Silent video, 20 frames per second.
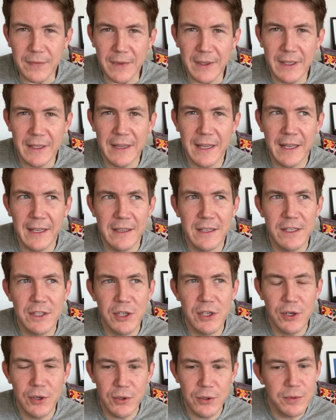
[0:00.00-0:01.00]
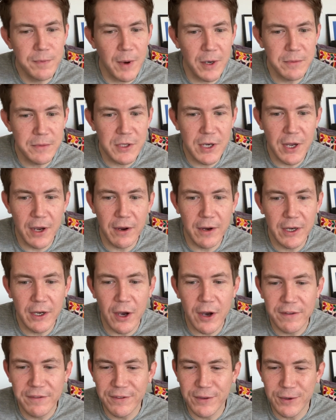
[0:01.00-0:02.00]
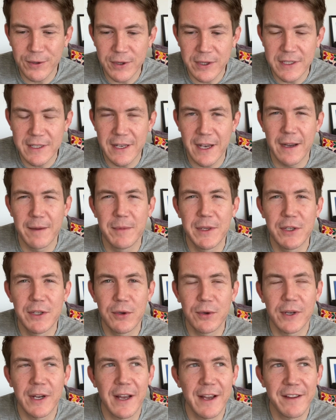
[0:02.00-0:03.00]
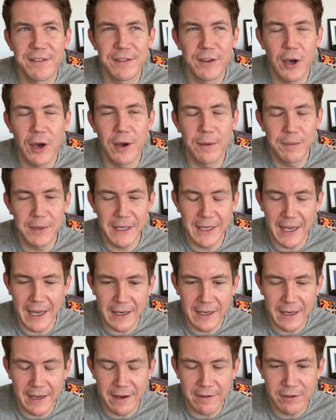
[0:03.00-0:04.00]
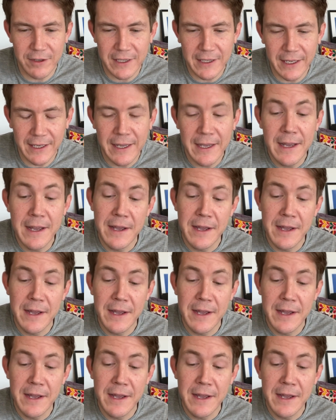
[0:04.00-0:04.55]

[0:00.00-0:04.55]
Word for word: there are these huge bombs going off all the time in your life, complicating everything.